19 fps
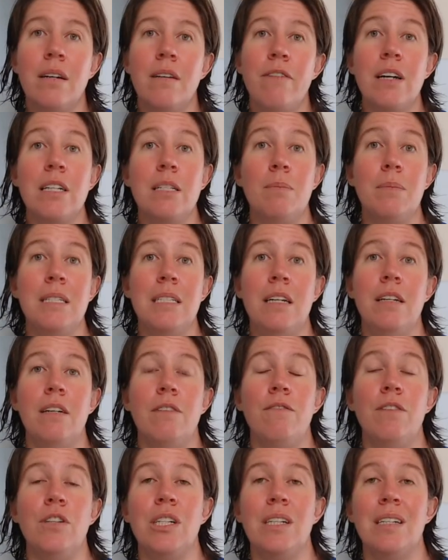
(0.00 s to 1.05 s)
vitamin D
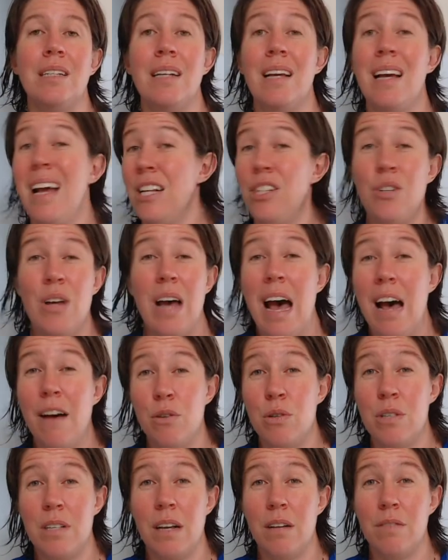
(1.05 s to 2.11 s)
deficient is to have
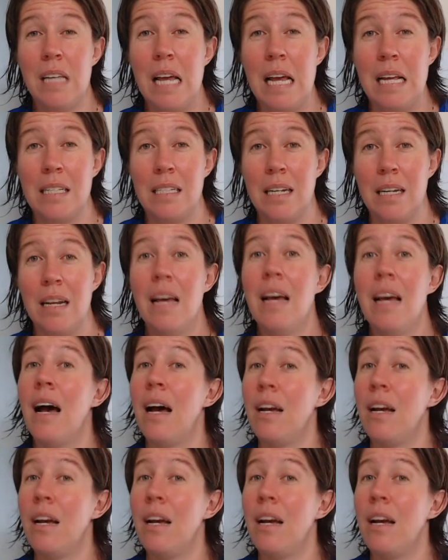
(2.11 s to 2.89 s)
yourself tested.